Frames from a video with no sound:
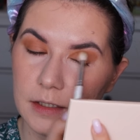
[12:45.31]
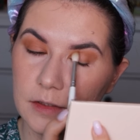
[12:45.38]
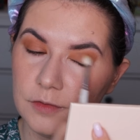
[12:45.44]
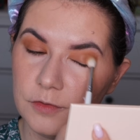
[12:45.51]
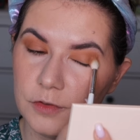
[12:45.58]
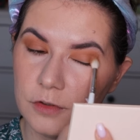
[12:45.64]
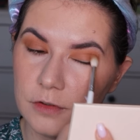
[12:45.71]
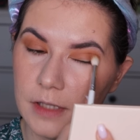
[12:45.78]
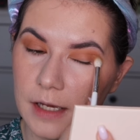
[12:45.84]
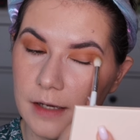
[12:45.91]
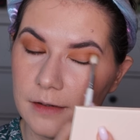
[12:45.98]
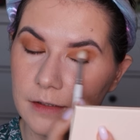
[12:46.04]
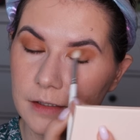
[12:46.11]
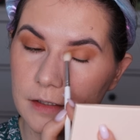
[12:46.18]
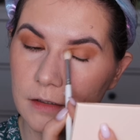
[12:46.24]
if you
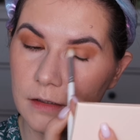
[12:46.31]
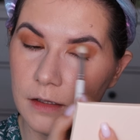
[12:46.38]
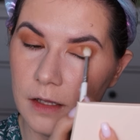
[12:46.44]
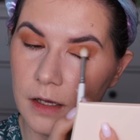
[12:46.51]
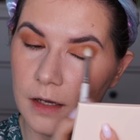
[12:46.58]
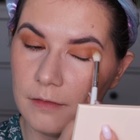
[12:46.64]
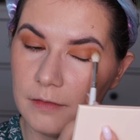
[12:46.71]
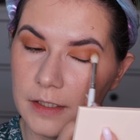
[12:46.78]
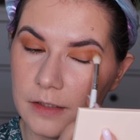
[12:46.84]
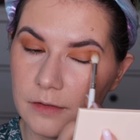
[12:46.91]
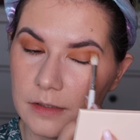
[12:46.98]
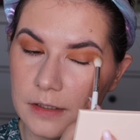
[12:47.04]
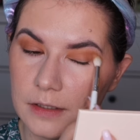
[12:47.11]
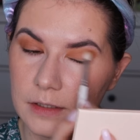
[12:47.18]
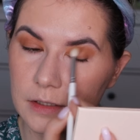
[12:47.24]
love
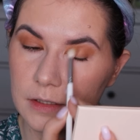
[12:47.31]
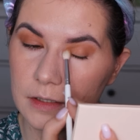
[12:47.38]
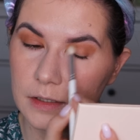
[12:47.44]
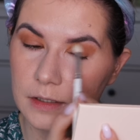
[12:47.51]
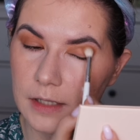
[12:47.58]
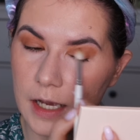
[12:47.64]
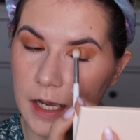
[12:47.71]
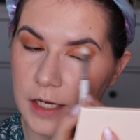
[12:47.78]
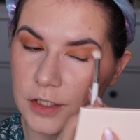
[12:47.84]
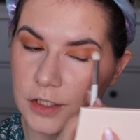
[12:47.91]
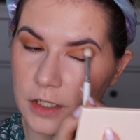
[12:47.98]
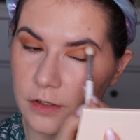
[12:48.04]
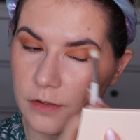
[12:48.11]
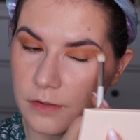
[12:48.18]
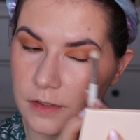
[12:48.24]
liquid
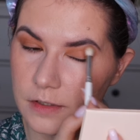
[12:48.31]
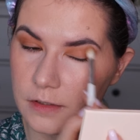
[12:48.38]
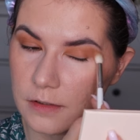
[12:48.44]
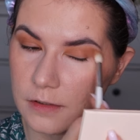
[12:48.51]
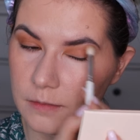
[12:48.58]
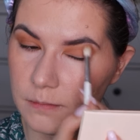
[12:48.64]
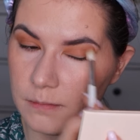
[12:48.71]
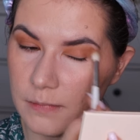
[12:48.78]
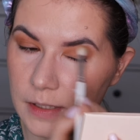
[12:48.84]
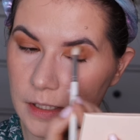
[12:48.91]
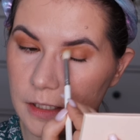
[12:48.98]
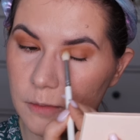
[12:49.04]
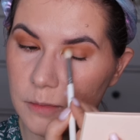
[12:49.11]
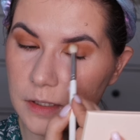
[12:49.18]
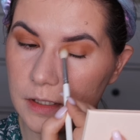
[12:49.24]
eyeshadows
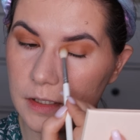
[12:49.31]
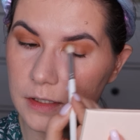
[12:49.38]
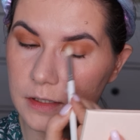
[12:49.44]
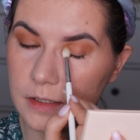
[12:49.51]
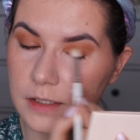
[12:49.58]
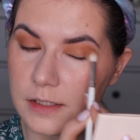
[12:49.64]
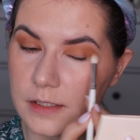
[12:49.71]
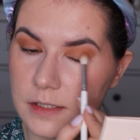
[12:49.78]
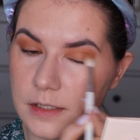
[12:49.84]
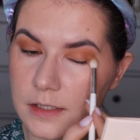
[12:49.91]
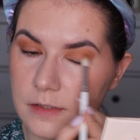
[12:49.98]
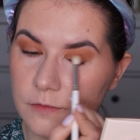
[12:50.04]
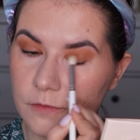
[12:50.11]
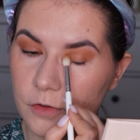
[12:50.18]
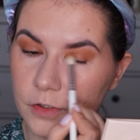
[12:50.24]
maybe this
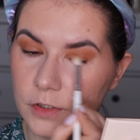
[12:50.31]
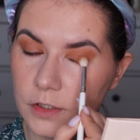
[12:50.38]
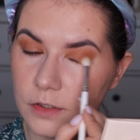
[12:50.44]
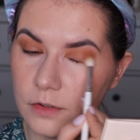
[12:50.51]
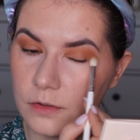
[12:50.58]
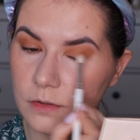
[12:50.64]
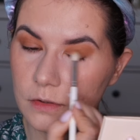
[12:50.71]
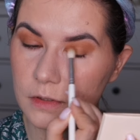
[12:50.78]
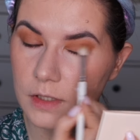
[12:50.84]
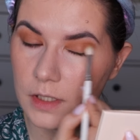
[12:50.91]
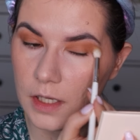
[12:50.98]
is for you